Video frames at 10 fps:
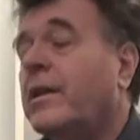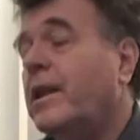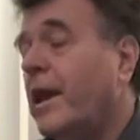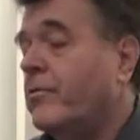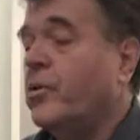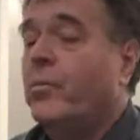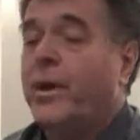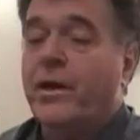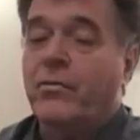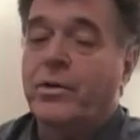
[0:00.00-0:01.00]
And then they have to go
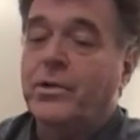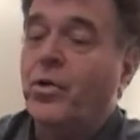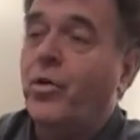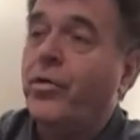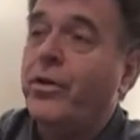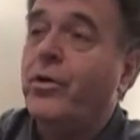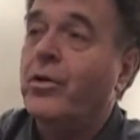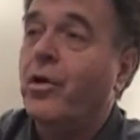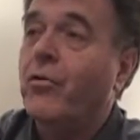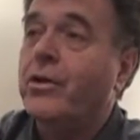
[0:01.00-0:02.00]
back and read the whole thing
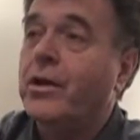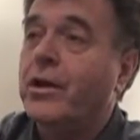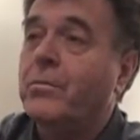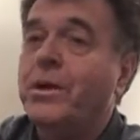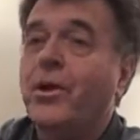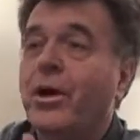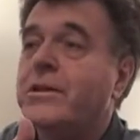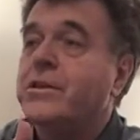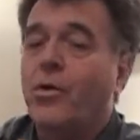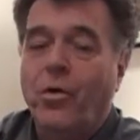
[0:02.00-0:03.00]
all over again,
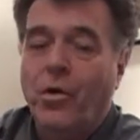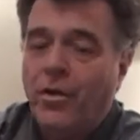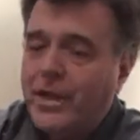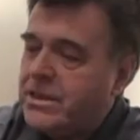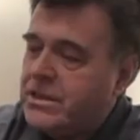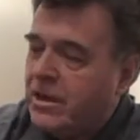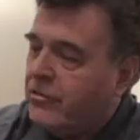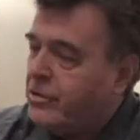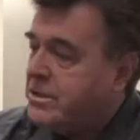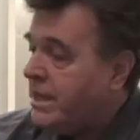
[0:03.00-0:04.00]
because all that
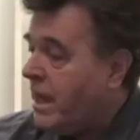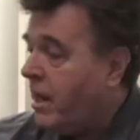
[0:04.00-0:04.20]
stuff was